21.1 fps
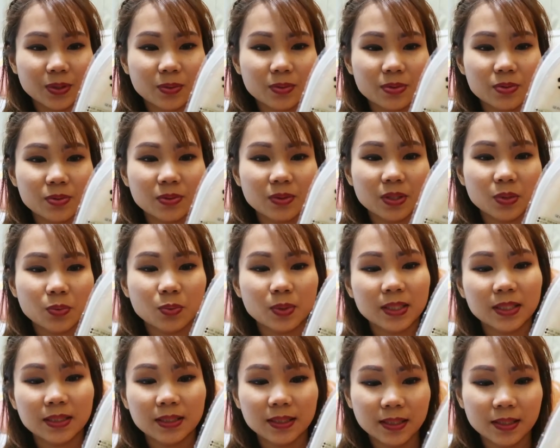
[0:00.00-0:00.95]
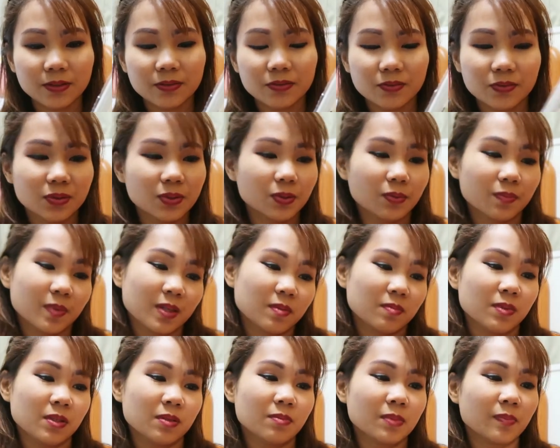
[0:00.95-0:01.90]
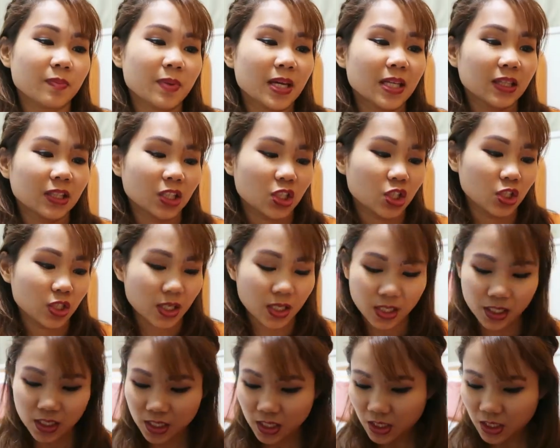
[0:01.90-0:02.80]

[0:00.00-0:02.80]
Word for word: There's only one left, so maybe mabenta siya.